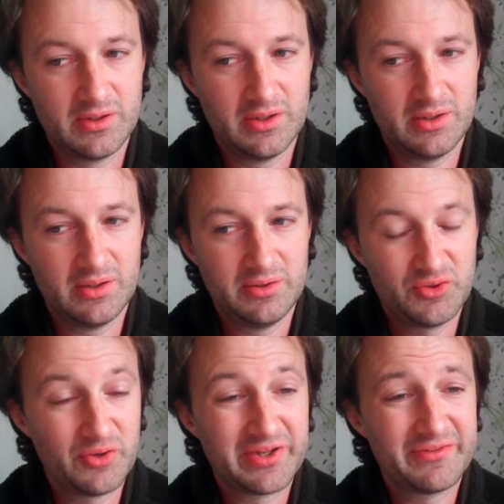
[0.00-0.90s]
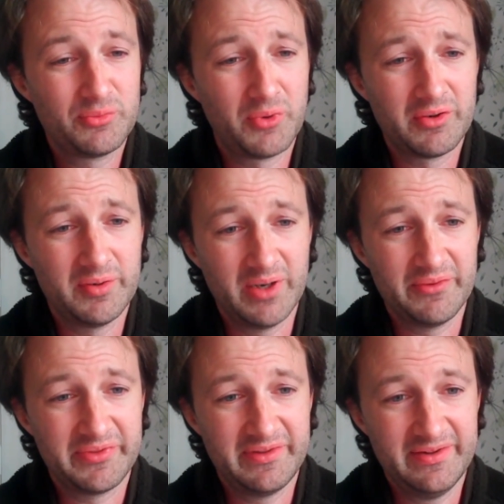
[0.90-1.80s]
uh, you don't have to worry
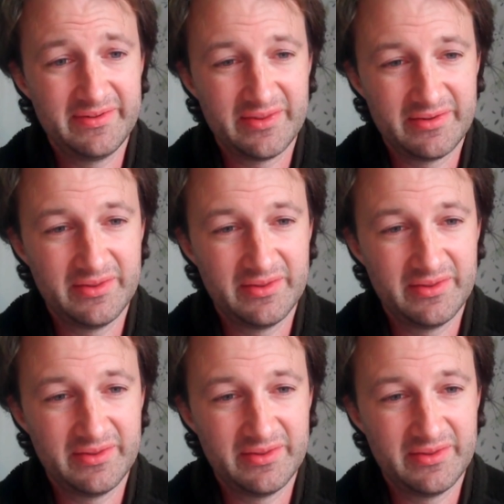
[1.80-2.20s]
about these